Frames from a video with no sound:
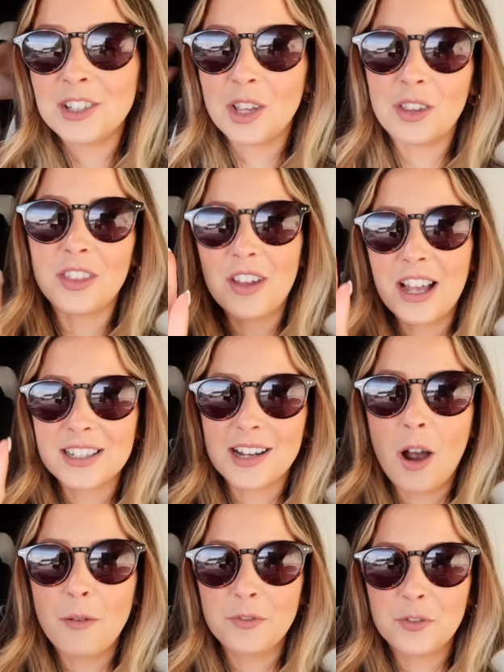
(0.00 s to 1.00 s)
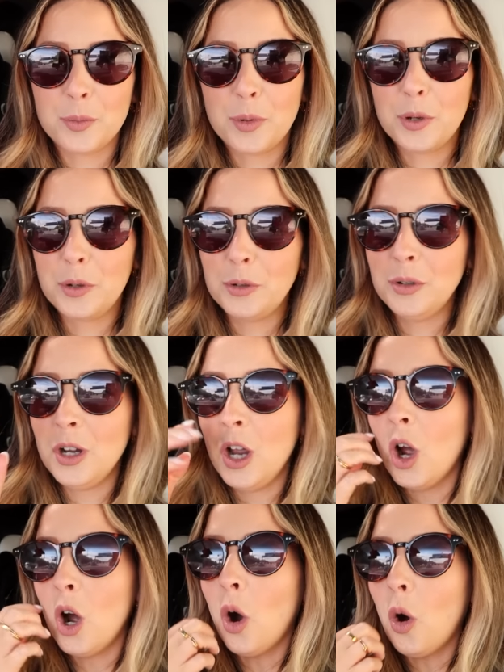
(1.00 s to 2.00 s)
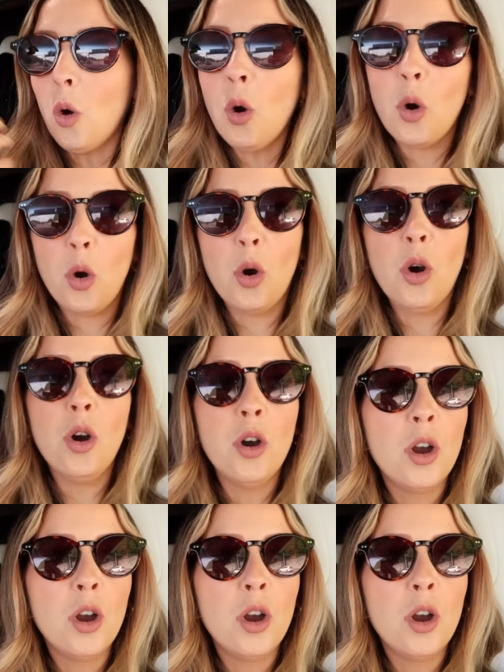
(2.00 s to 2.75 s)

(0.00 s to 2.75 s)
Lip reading: so that that's comfortable? Or